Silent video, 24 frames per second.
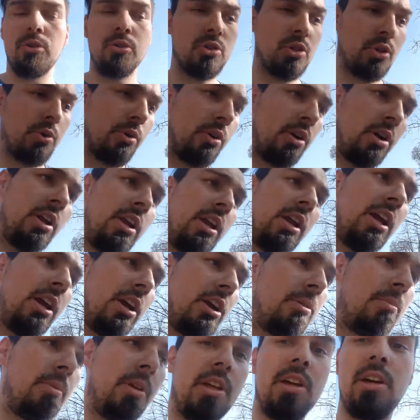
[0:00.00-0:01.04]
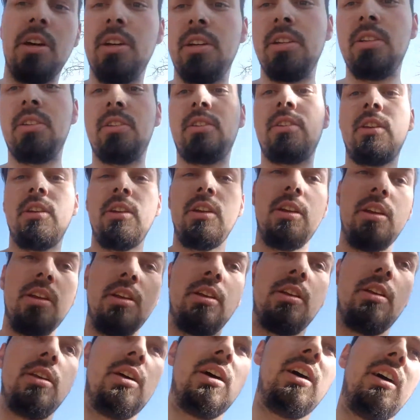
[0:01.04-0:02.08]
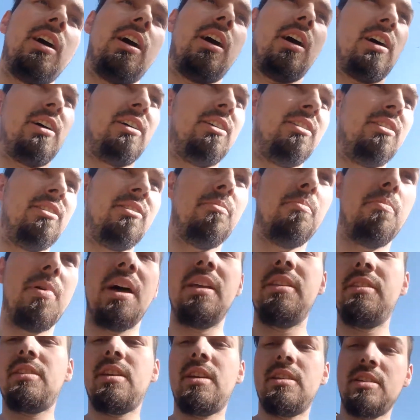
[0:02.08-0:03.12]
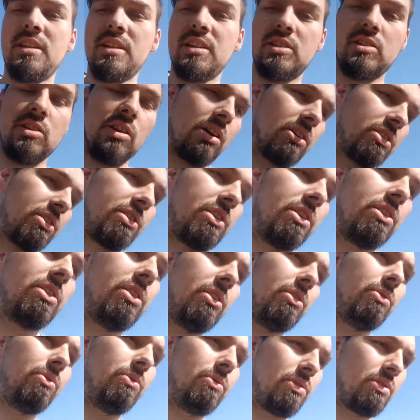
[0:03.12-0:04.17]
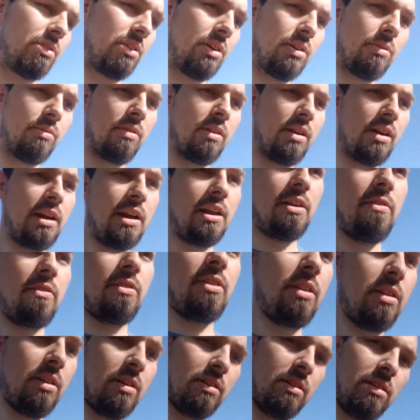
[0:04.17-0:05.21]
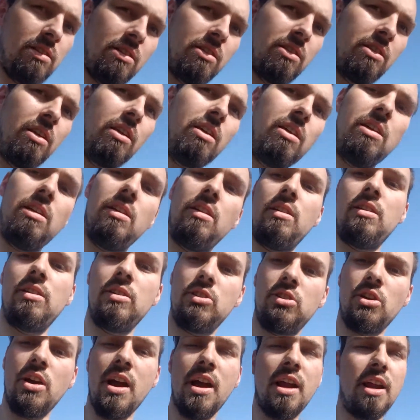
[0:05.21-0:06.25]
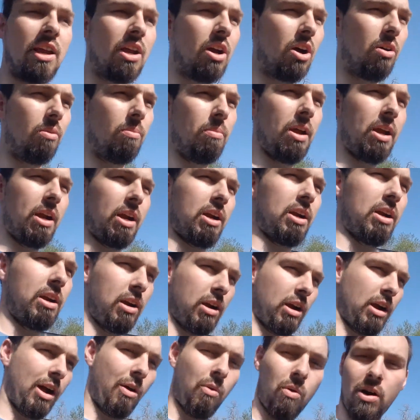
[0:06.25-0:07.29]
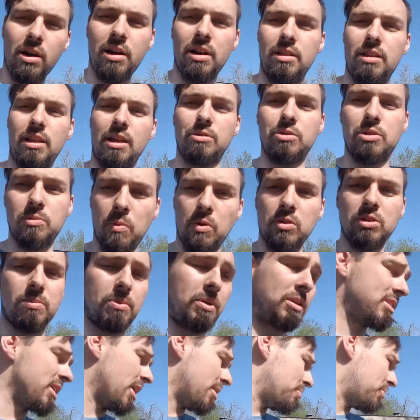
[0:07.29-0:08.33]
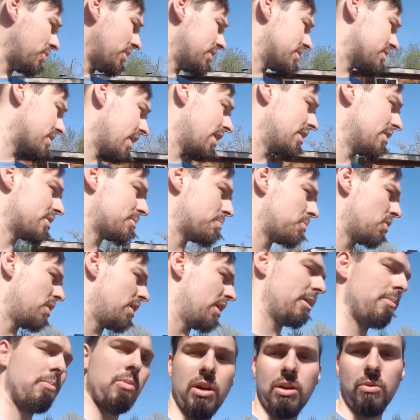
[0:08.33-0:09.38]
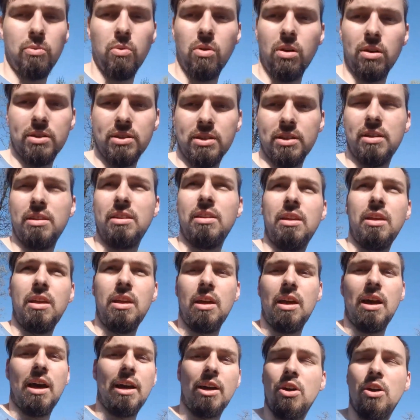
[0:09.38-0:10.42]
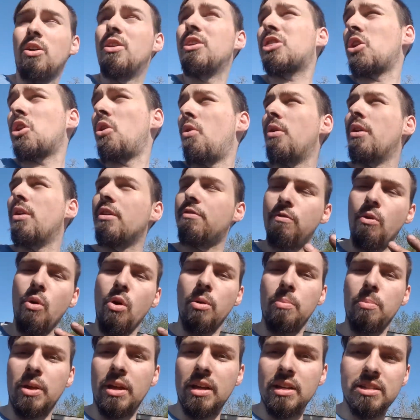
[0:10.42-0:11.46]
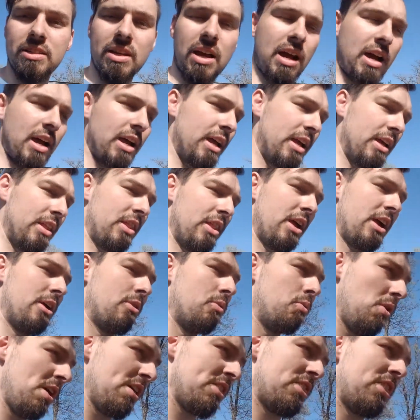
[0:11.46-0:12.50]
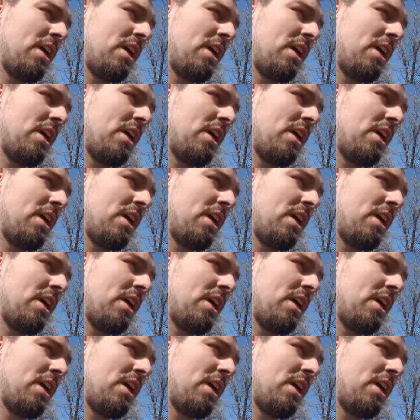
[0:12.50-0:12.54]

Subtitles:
squirt in here, because Ben says this sucks to tune, so we're not even gonna try and go bigger. That was supposed to be a 10 psi spring, but it wasn't. I could have thrown the 4 psi in there with